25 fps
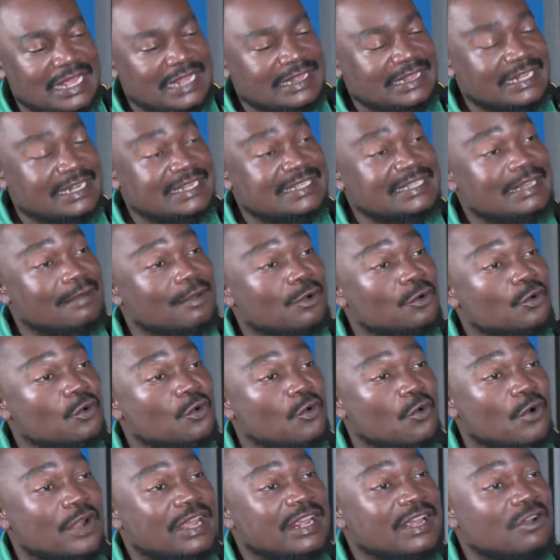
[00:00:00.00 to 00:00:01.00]
There is someone who
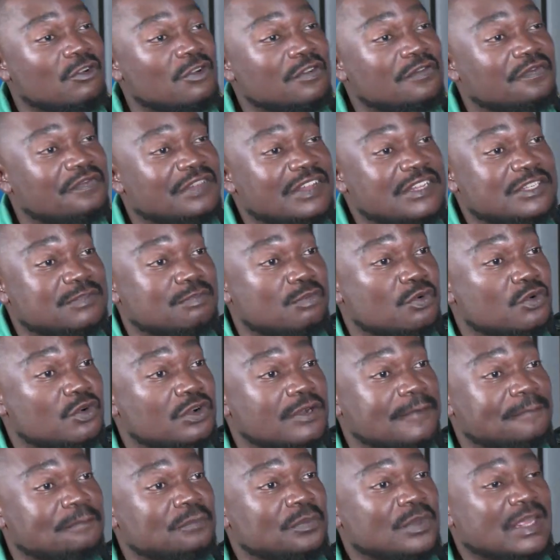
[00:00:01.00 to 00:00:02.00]
will go on
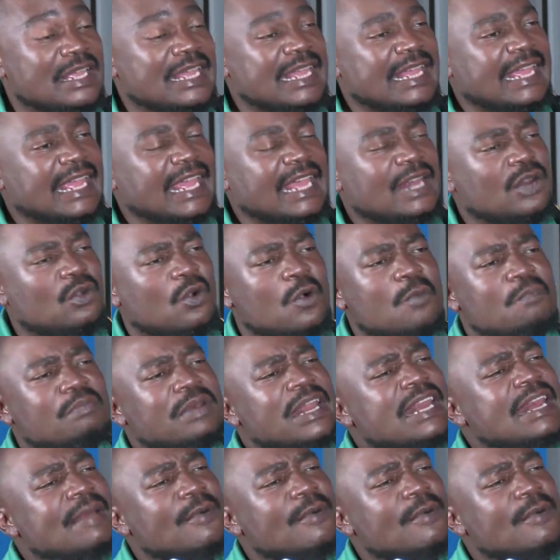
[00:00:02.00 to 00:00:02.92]
Facebook and complain